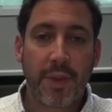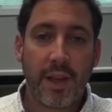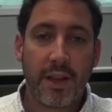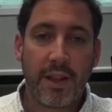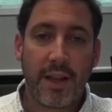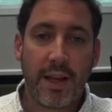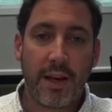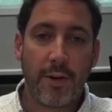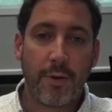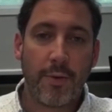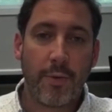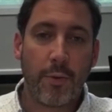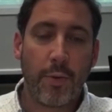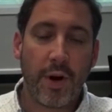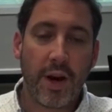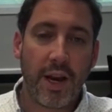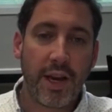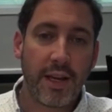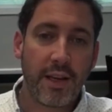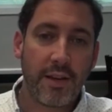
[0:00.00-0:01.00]
Now,
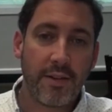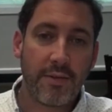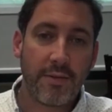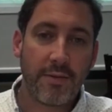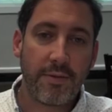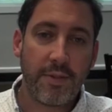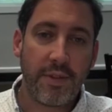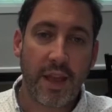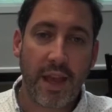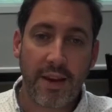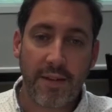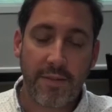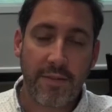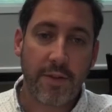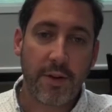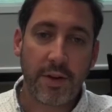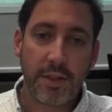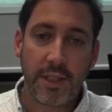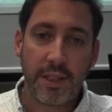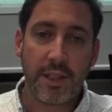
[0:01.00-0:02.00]
why
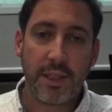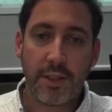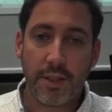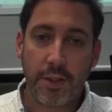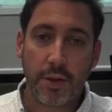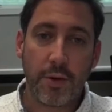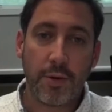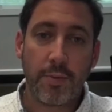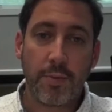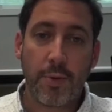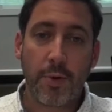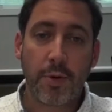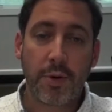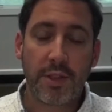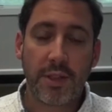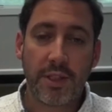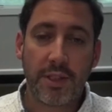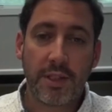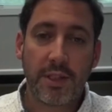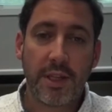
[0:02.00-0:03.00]
diversity is so
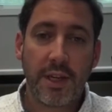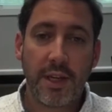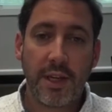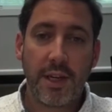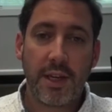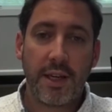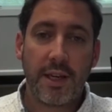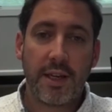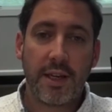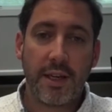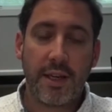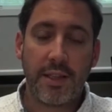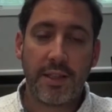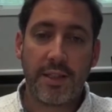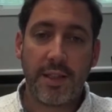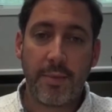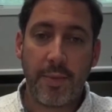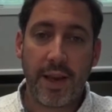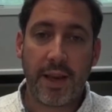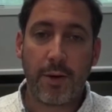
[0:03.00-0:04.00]
important is
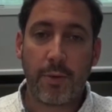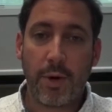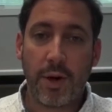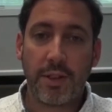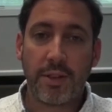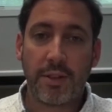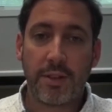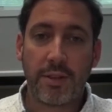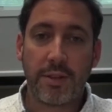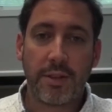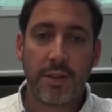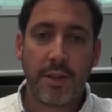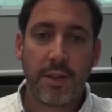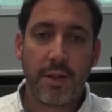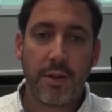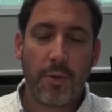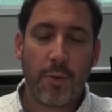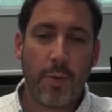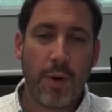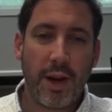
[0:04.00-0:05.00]
the main question.
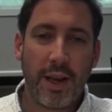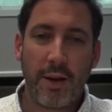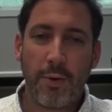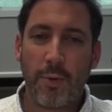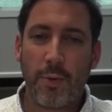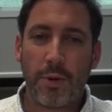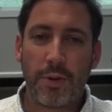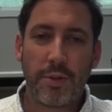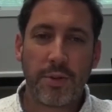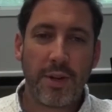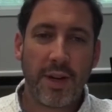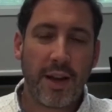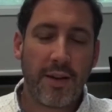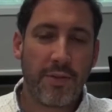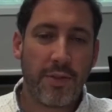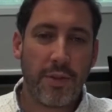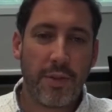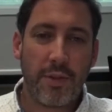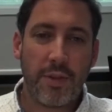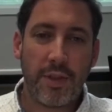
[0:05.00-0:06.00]
Why I want to have
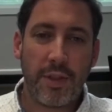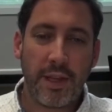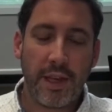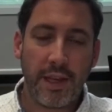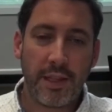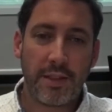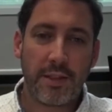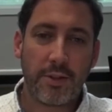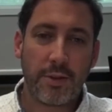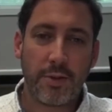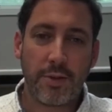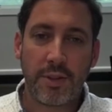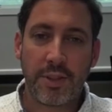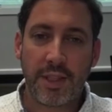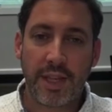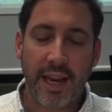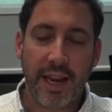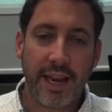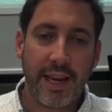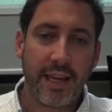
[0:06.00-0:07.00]
this
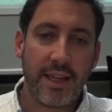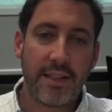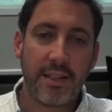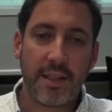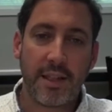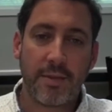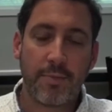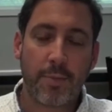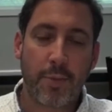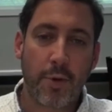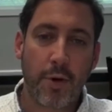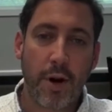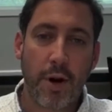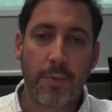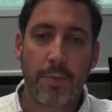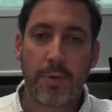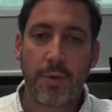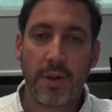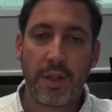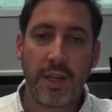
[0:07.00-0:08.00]
sustained
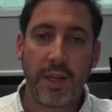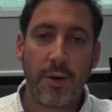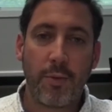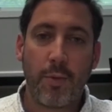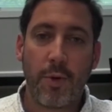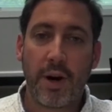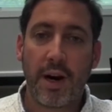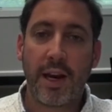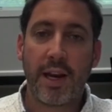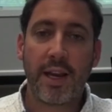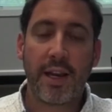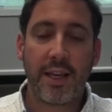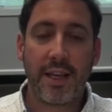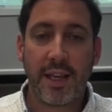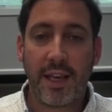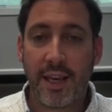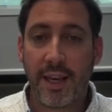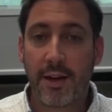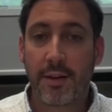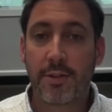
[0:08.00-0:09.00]
properly? Why I
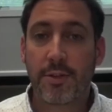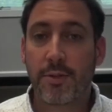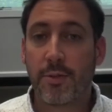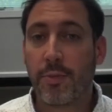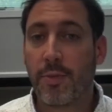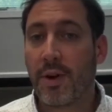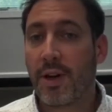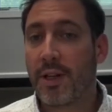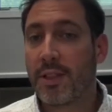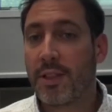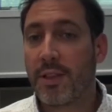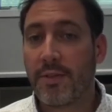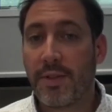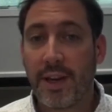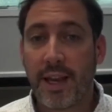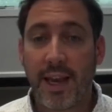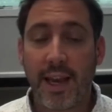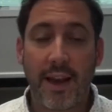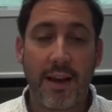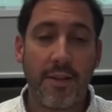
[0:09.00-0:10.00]
care so much if I
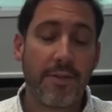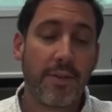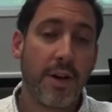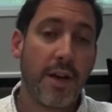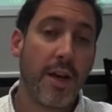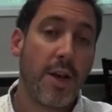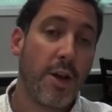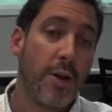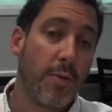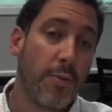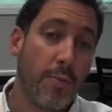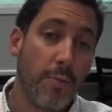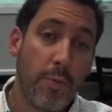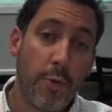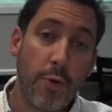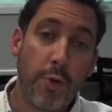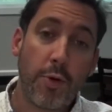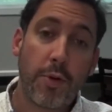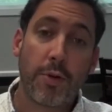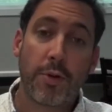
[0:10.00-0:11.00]
have
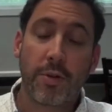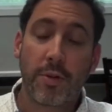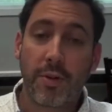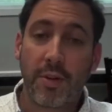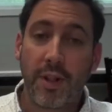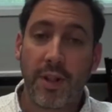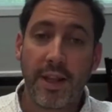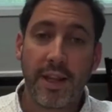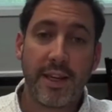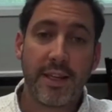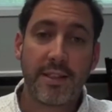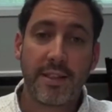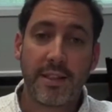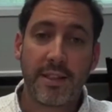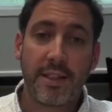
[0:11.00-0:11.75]
more or less